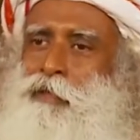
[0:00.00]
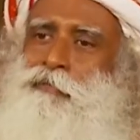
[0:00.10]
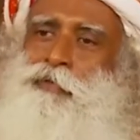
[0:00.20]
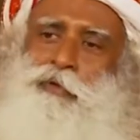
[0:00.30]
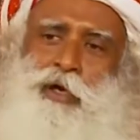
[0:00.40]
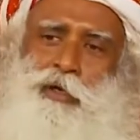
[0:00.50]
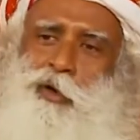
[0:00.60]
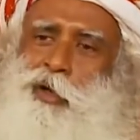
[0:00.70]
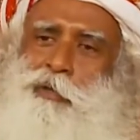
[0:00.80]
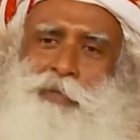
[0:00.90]
We've gotten
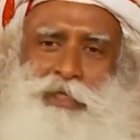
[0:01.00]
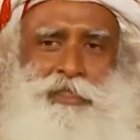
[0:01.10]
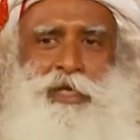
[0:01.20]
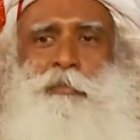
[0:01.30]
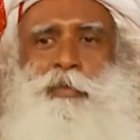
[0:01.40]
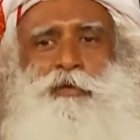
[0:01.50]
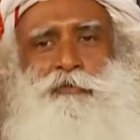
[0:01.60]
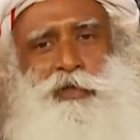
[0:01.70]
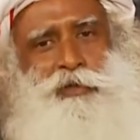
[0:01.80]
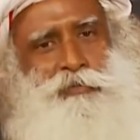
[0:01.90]
all mixed up and
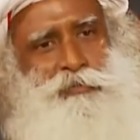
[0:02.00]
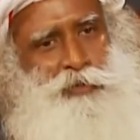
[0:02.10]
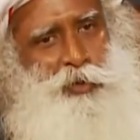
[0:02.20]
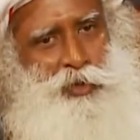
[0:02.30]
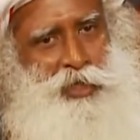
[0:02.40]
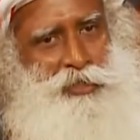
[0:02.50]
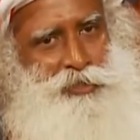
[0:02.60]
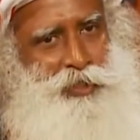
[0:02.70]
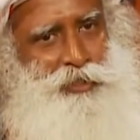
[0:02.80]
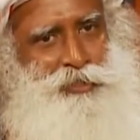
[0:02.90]
we don't
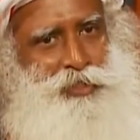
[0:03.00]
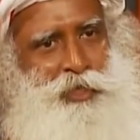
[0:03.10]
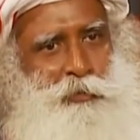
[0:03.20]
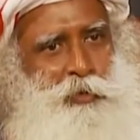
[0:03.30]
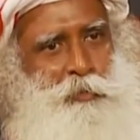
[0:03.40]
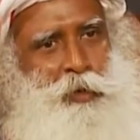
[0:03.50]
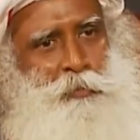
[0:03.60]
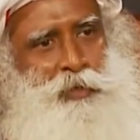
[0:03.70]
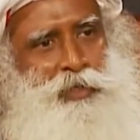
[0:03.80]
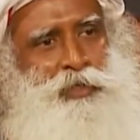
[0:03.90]
understand this anymore
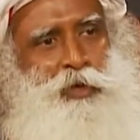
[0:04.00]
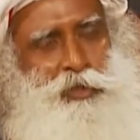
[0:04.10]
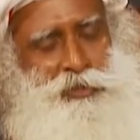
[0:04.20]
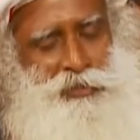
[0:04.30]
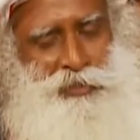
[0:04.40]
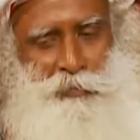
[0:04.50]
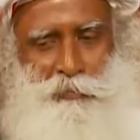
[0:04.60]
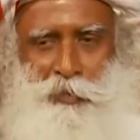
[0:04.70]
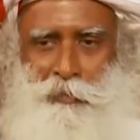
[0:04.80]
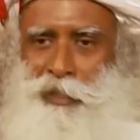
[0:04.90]
properly, nor is it done
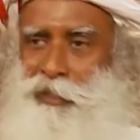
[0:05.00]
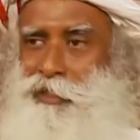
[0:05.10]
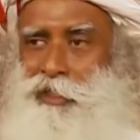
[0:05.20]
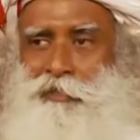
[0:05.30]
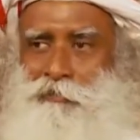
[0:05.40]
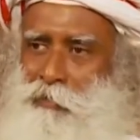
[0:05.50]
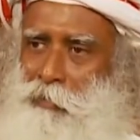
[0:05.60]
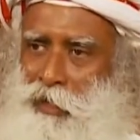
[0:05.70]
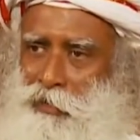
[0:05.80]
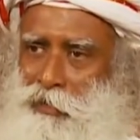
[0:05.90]
properly, that's a different
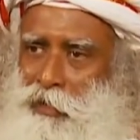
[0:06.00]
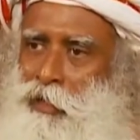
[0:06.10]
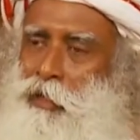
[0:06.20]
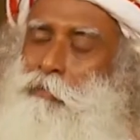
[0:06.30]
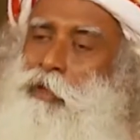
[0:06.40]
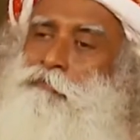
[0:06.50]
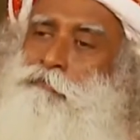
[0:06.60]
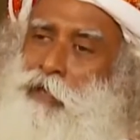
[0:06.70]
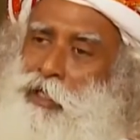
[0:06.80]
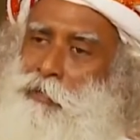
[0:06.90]
matter. But
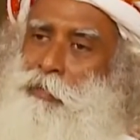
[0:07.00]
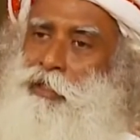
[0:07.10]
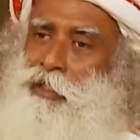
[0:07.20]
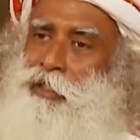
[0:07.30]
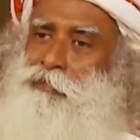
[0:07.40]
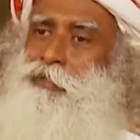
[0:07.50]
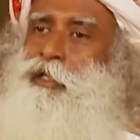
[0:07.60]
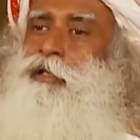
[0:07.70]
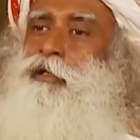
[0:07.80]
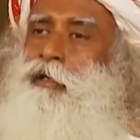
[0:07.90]
fundamentally, we
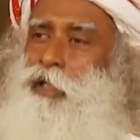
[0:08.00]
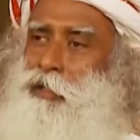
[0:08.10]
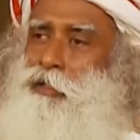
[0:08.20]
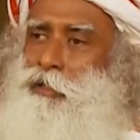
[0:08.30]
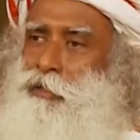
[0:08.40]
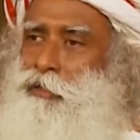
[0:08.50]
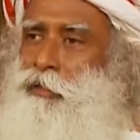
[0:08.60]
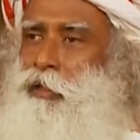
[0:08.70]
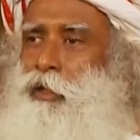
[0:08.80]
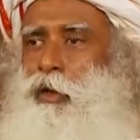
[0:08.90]
can create this.
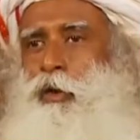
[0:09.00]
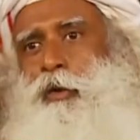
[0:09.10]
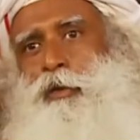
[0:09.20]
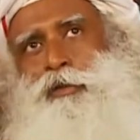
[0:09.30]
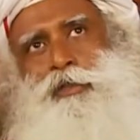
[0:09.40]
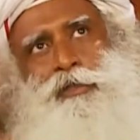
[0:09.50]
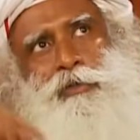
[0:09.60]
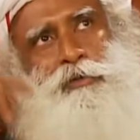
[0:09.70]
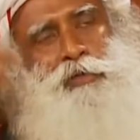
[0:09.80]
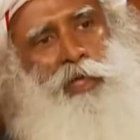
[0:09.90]
Oh, this
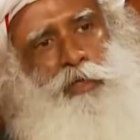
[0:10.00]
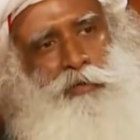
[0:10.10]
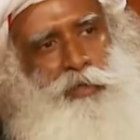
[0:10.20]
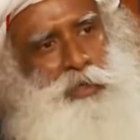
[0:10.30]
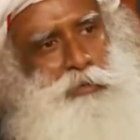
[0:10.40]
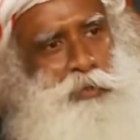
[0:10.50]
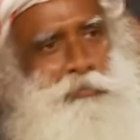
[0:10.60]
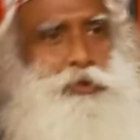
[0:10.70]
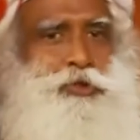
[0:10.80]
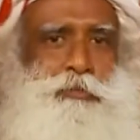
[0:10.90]
looks like real
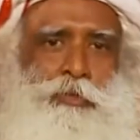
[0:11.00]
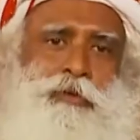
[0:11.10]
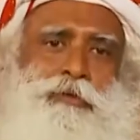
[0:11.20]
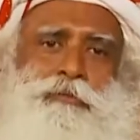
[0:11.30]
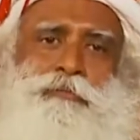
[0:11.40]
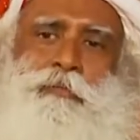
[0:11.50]
mumbo-jumbo.